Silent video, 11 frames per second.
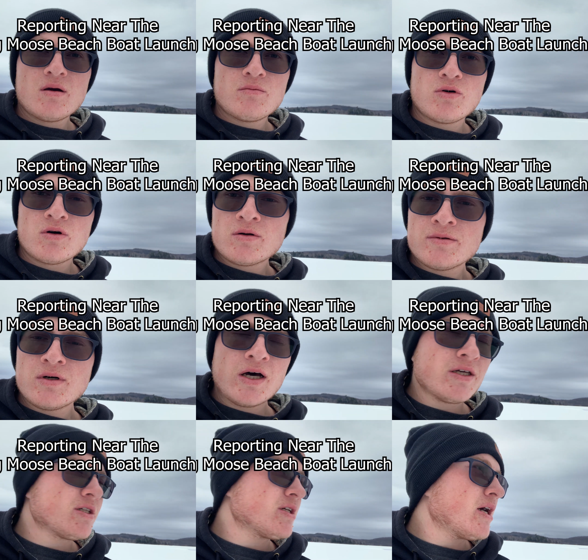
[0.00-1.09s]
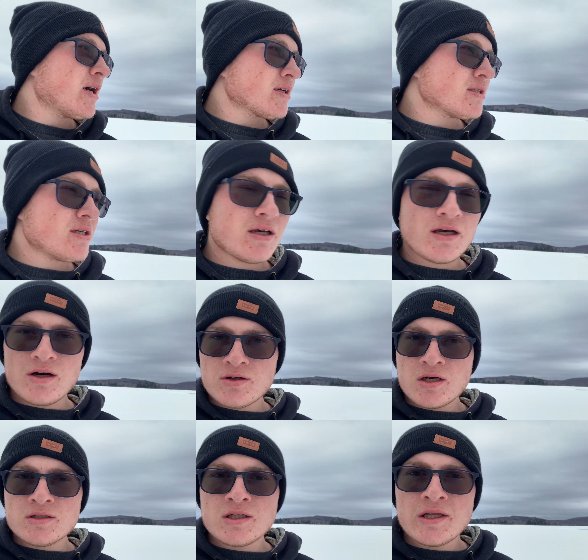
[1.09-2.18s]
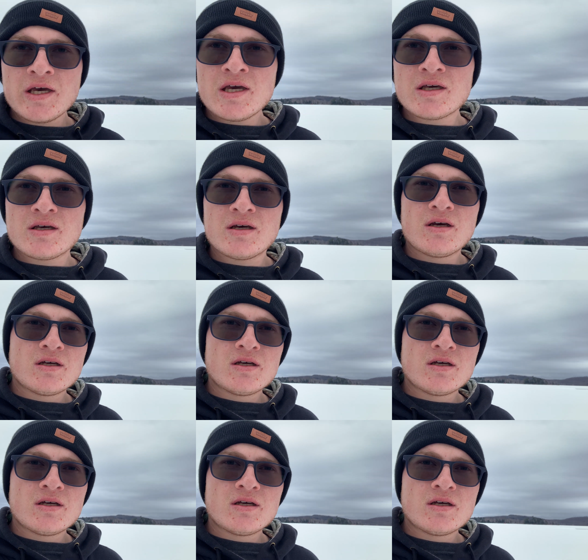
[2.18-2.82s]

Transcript: portable ice shacks out on the lake,